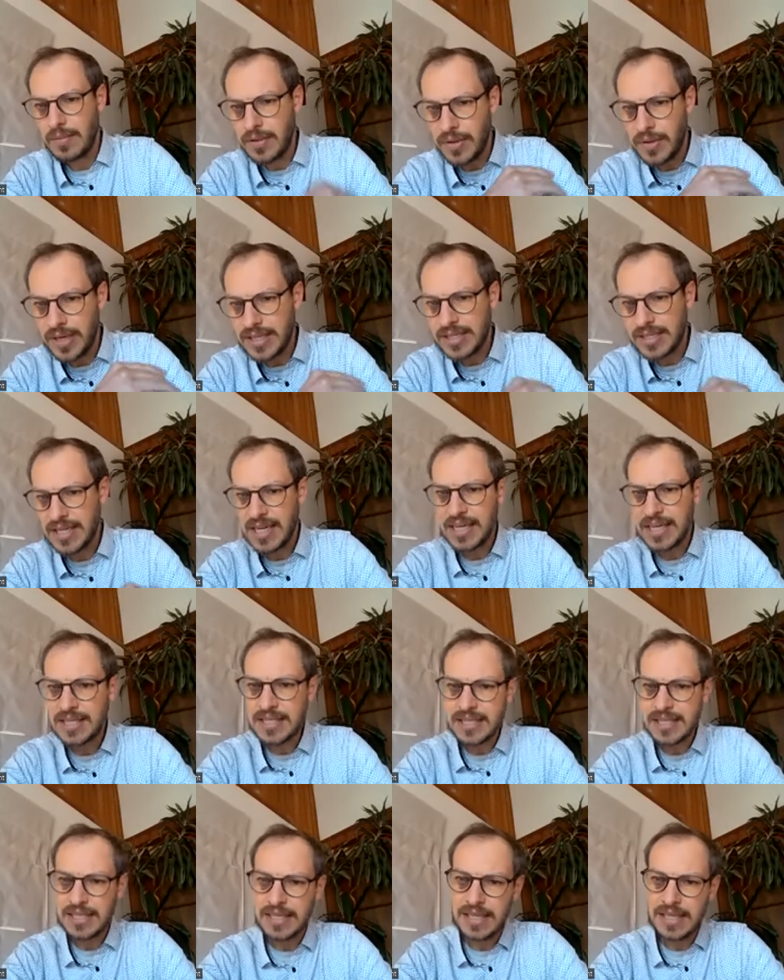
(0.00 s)

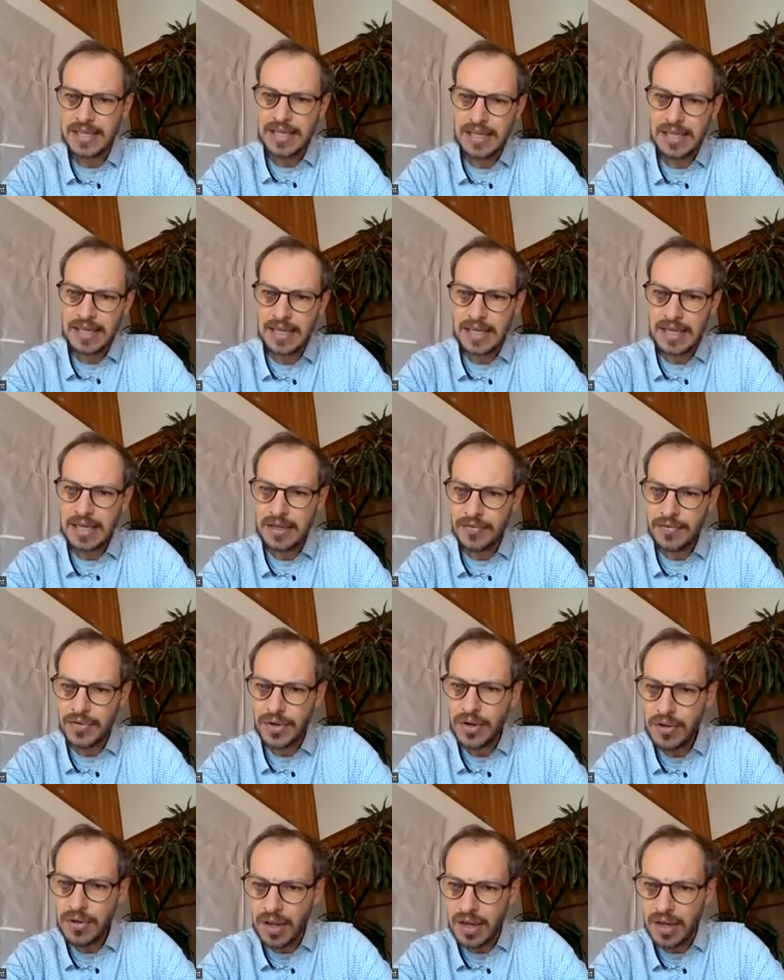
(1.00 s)
Castells, and a
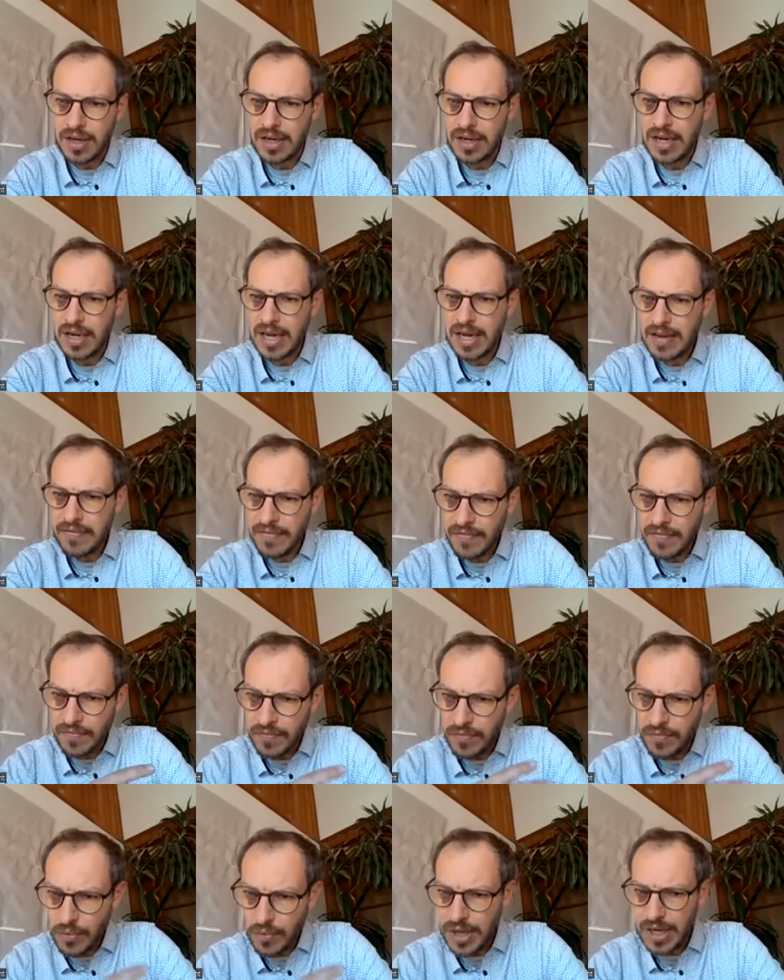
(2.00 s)
few others have
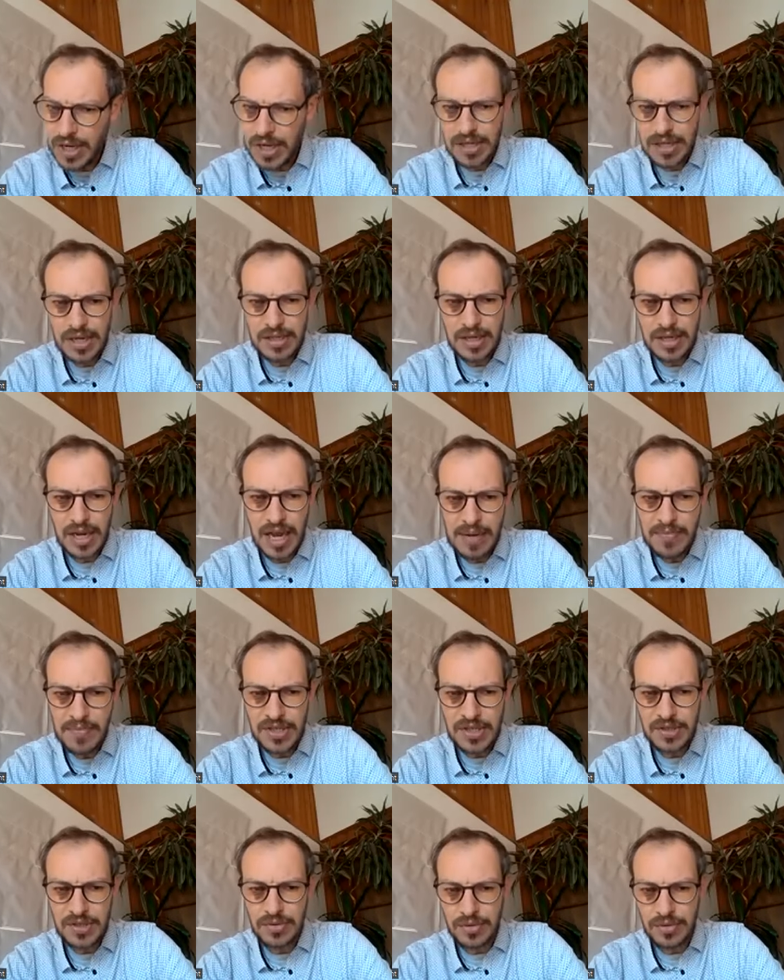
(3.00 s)
really they, they
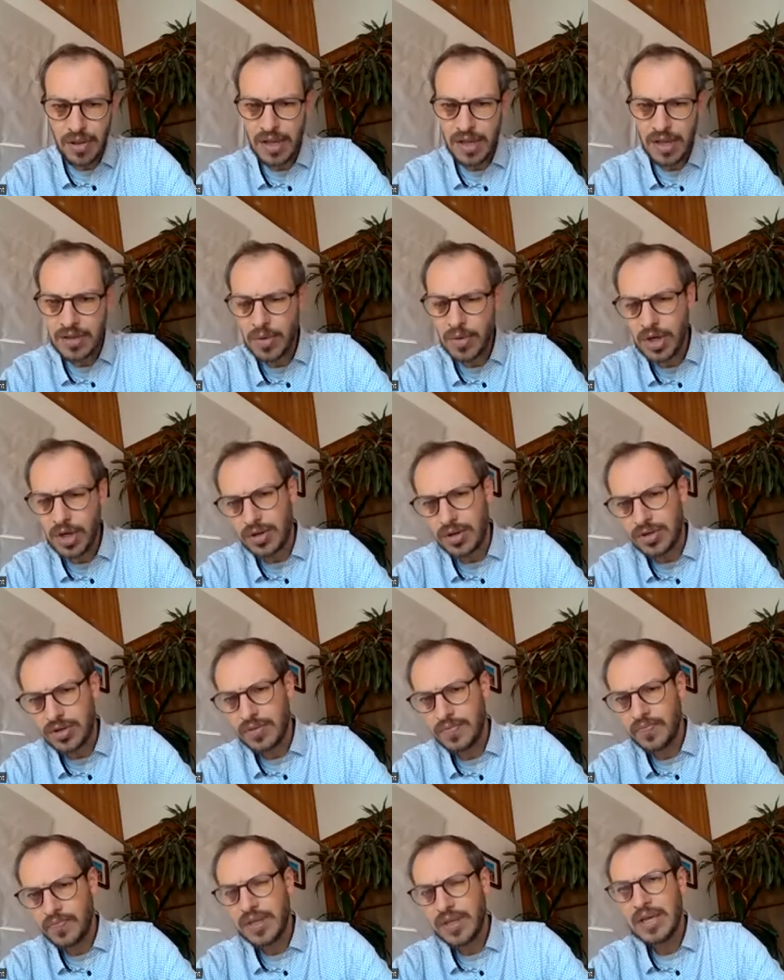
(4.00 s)
helped us to think the world.
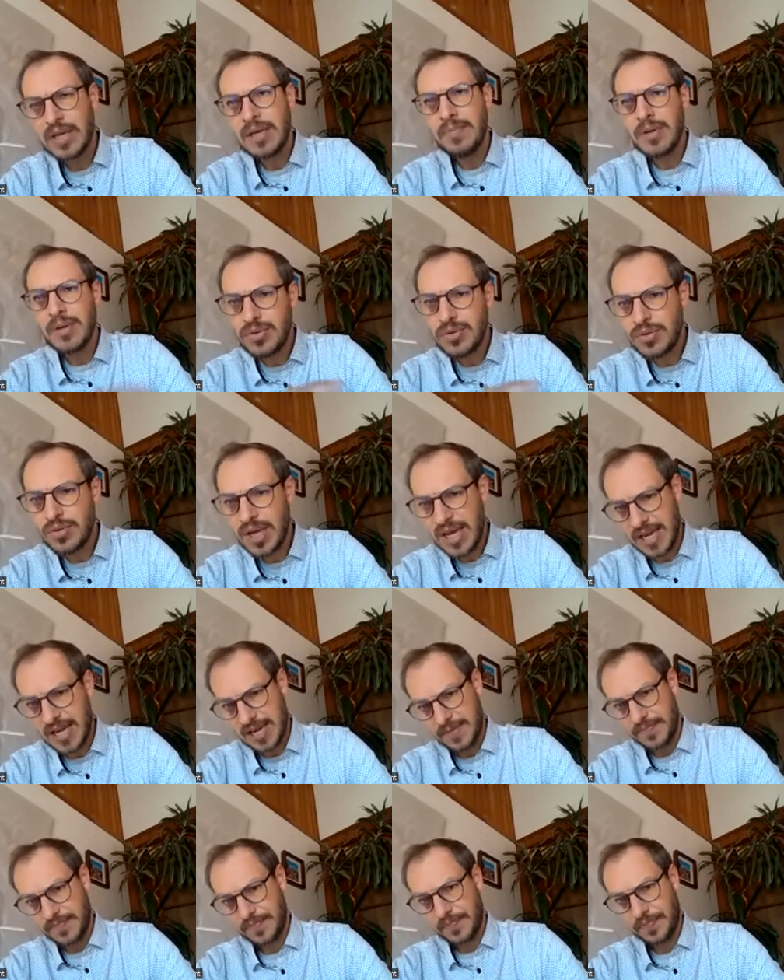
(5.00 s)
But
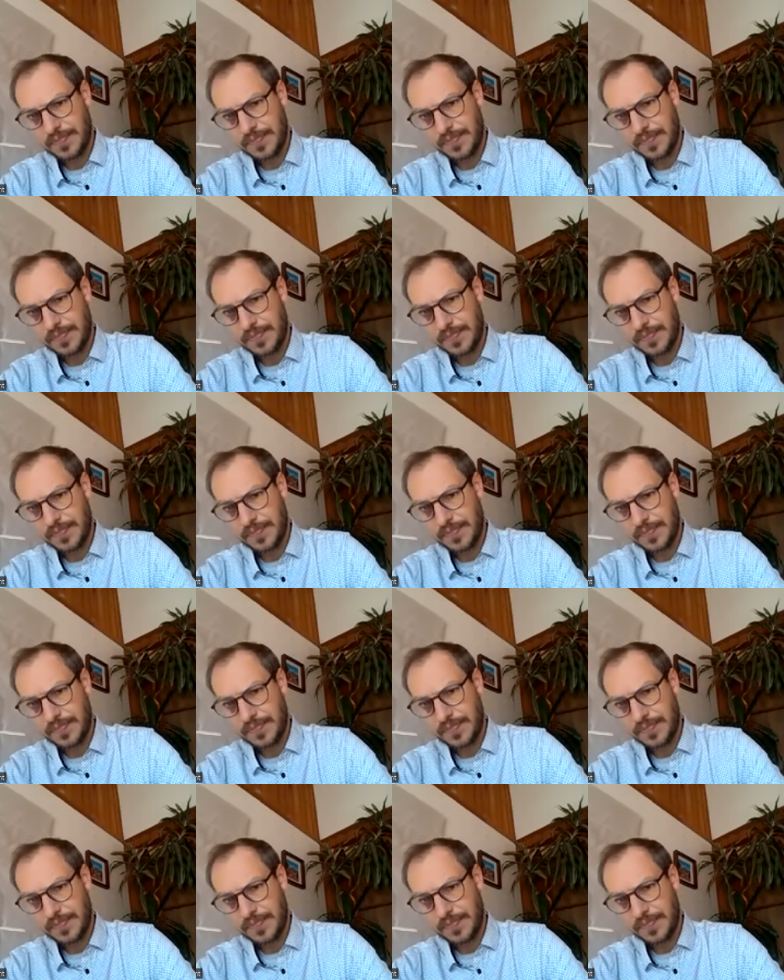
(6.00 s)
today,